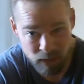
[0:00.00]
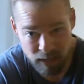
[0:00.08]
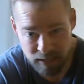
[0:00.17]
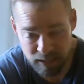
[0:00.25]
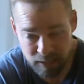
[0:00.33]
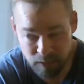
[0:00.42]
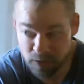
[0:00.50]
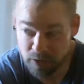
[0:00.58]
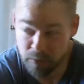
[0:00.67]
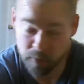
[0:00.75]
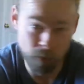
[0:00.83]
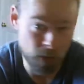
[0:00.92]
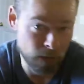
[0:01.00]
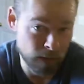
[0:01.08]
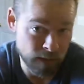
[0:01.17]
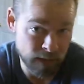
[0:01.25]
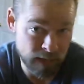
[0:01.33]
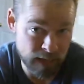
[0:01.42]
Let my wife do a little
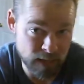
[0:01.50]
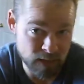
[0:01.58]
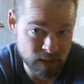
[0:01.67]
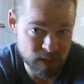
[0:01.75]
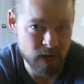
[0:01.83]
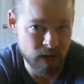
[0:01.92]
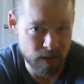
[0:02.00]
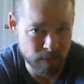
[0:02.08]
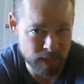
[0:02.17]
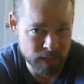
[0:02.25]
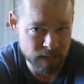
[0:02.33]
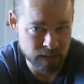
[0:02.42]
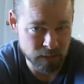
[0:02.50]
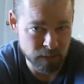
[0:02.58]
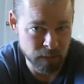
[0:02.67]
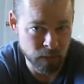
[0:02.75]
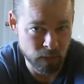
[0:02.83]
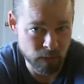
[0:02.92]
bit more around the house, automate
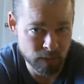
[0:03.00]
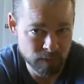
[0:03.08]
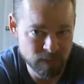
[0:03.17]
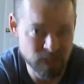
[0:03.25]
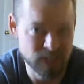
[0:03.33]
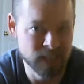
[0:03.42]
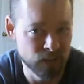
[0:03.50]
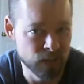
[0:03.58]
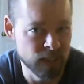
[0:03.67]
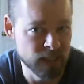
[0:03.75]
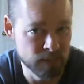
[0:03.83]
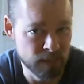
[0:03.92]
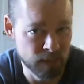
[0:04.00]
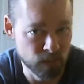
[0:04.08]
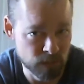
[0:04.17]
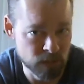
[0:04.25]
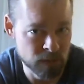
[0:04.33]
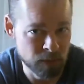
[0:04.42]
a little bit more. Just
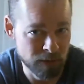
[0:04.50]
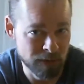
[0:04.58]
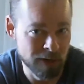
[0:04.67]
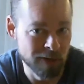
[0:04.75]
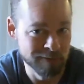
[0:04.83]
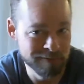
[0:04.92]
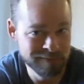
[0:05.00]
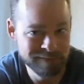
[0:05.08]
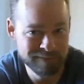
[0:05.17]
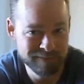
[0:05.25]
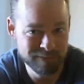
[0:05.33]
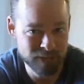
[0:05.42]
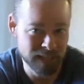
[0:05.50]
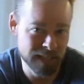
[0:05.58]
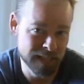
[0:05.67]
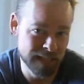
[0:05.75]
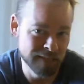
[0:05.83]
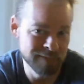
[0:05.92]
integrates a better with our home.
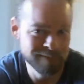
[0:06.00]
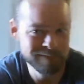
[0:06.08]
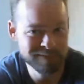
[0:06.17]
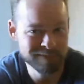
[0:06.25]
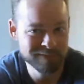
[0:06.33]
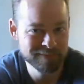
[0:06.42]
Check this out.